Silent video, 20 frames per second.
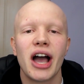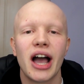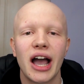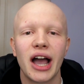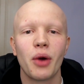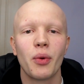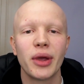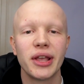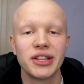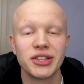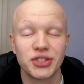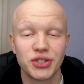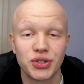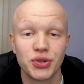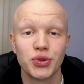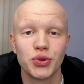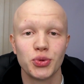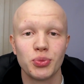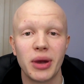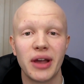I went
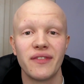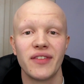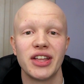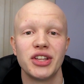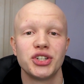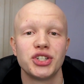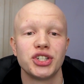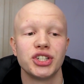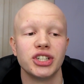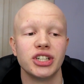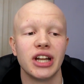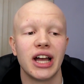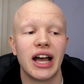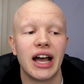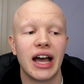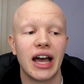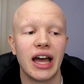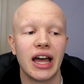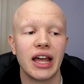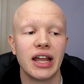to my mention
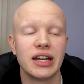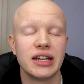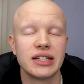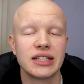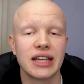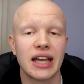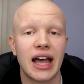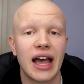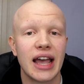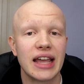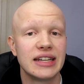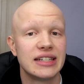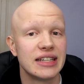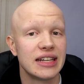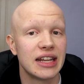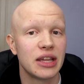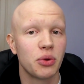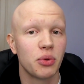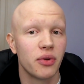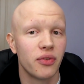and I
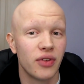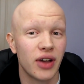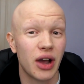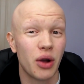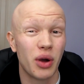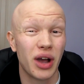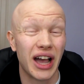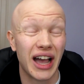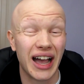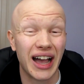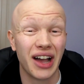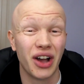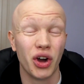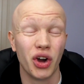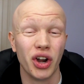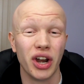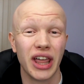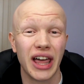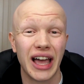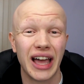did it without a hat
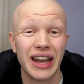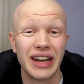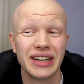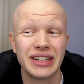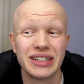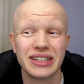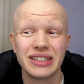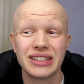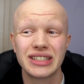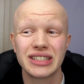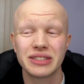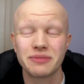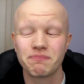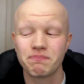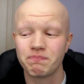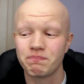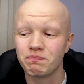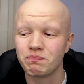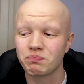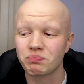on, and
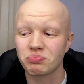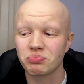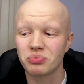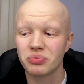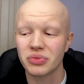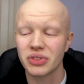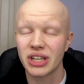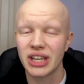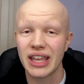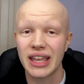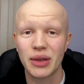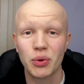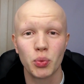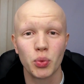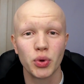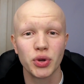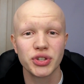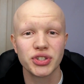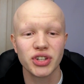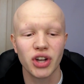it
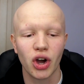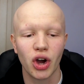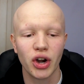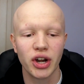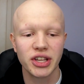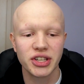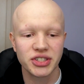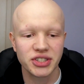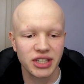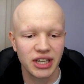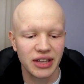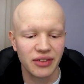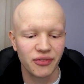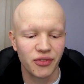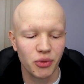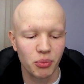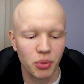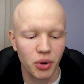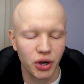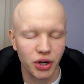was honestly
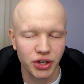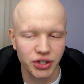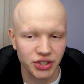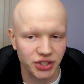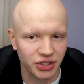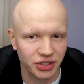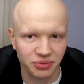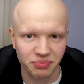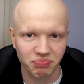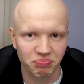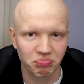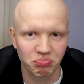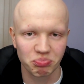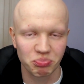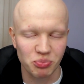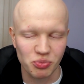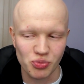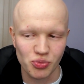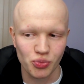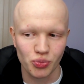the most
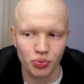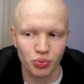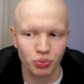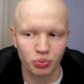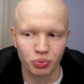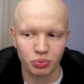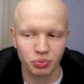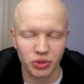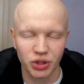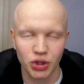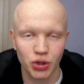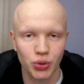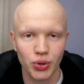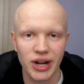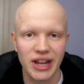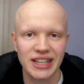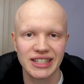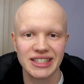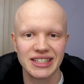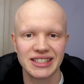
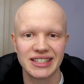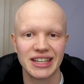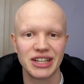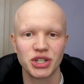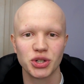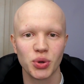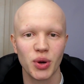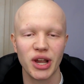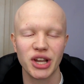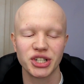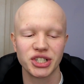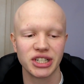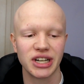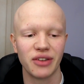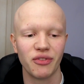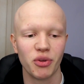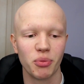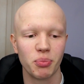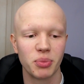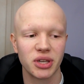crazy situation
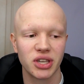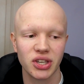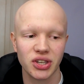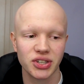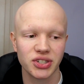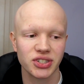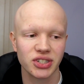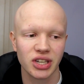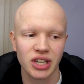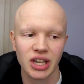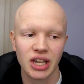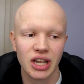ever, because